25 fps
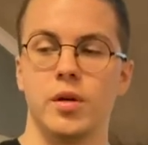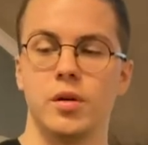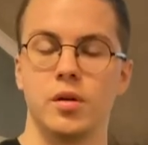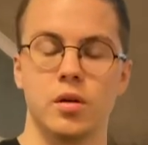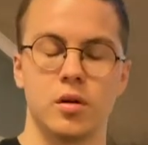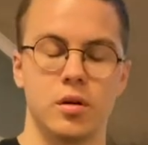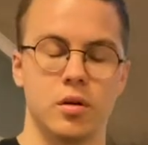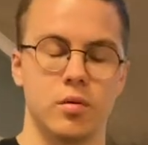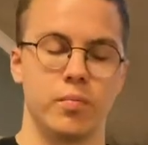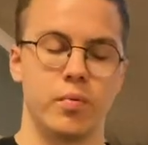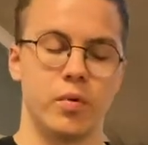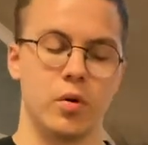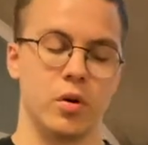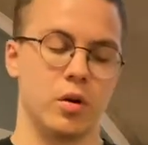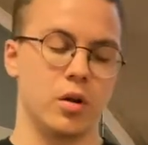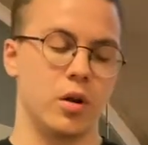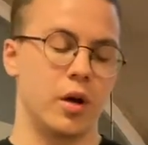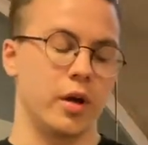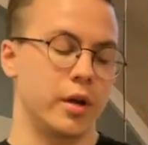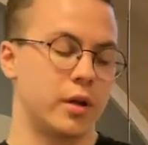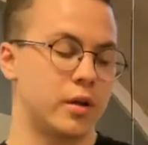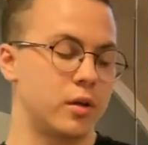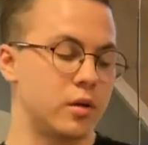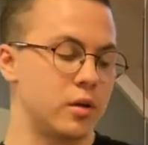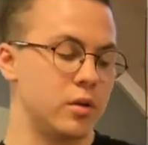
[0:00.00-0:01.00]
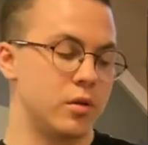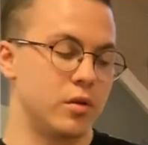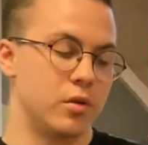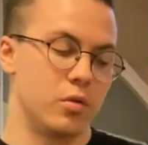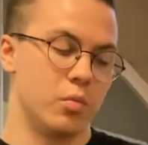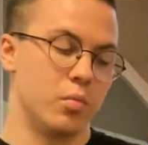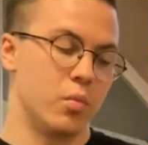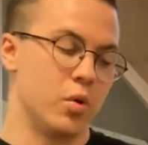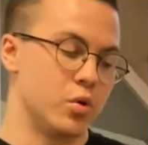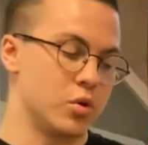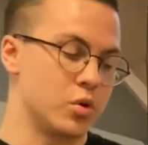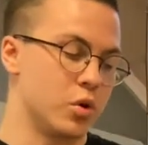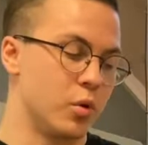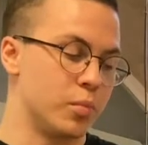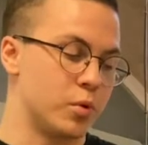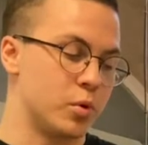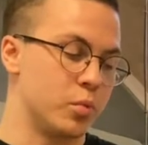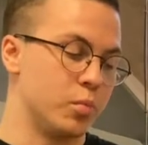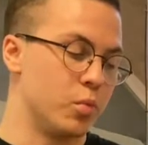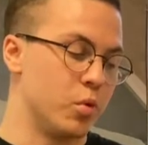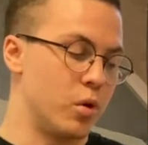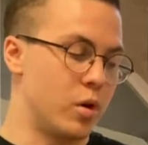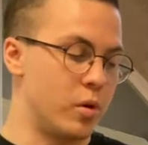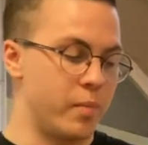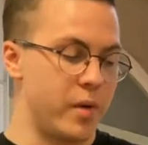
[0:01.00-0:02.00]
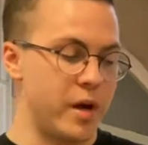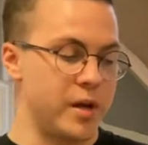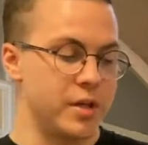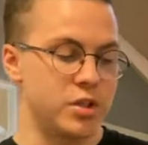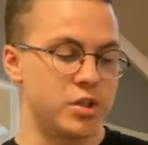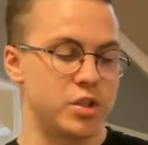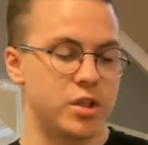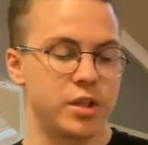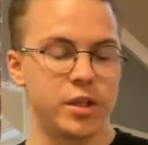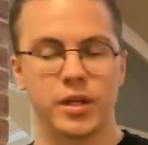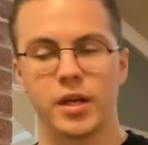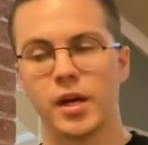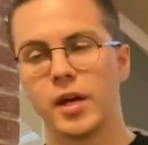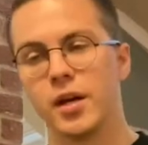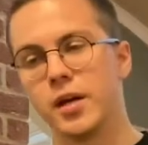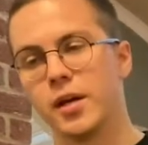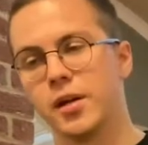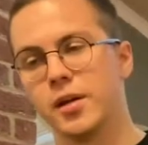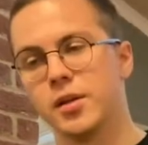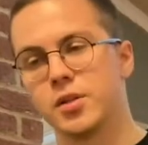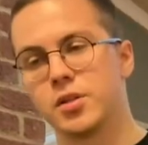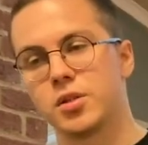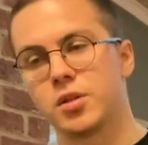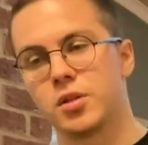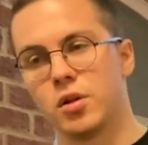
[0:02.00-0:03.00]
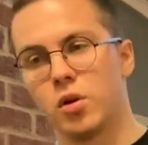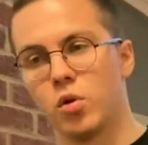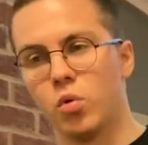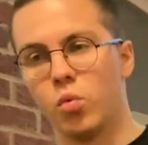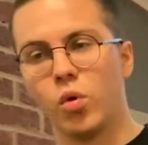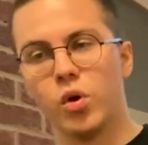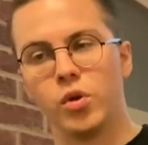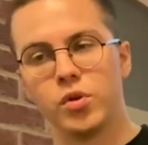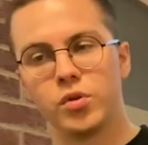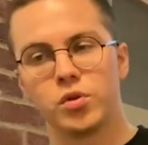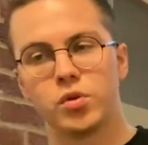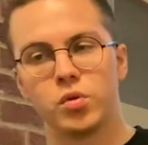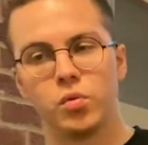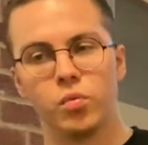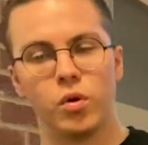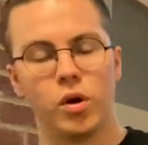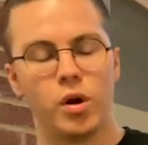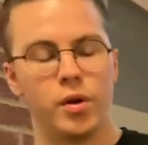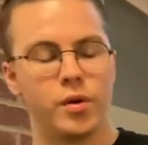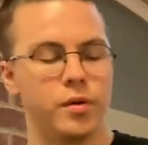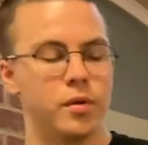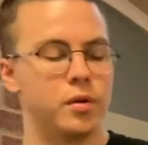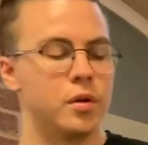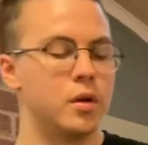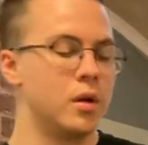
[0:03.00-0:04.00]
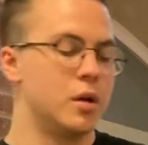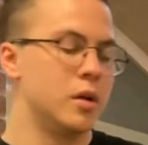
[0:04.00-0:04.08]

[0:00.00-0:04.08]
but the most optimal I managed to get is the 1-to-1